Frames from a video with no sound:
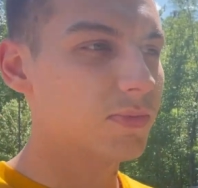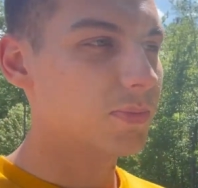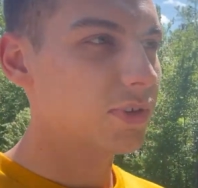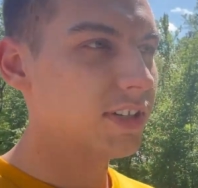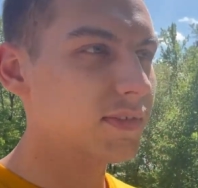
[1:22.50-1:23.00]

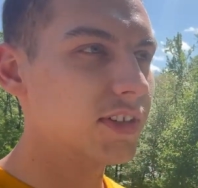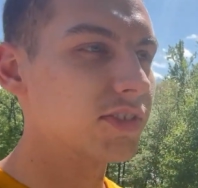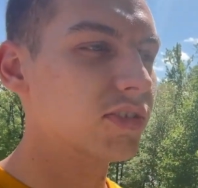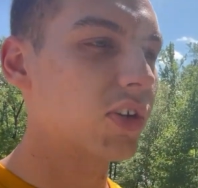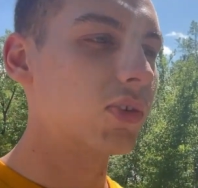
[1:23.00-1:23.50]

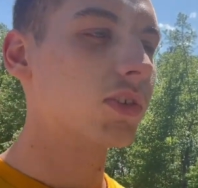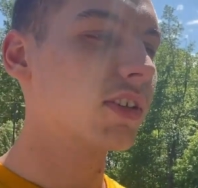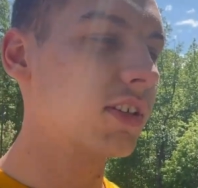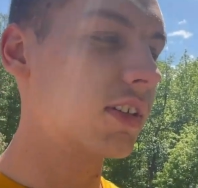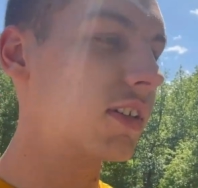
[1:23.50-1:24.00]
Previous
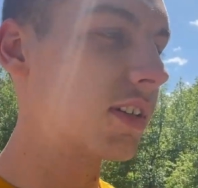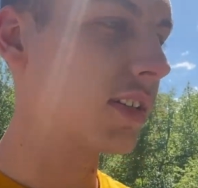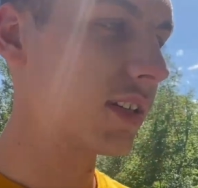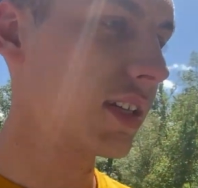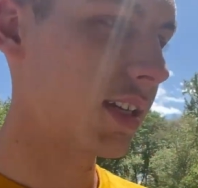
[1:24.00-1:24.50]
owner
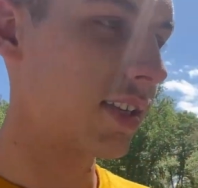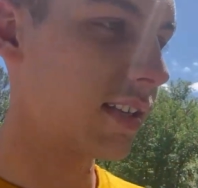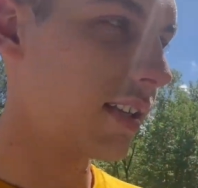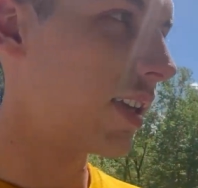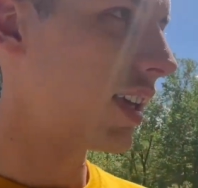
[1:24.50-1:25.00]

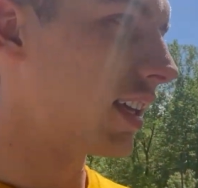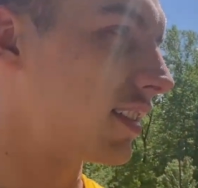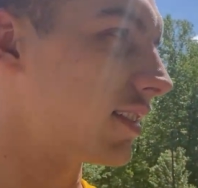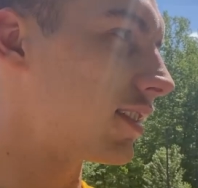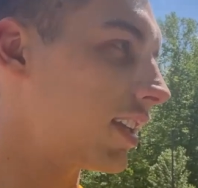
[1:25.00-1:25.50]

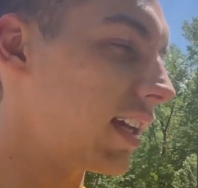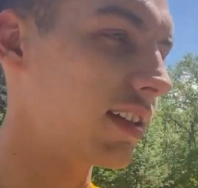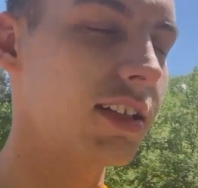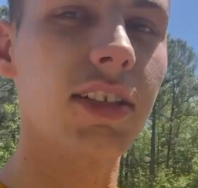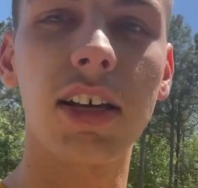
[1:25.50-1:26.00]

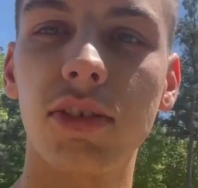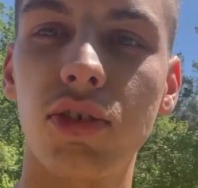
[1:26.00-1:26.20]
stated not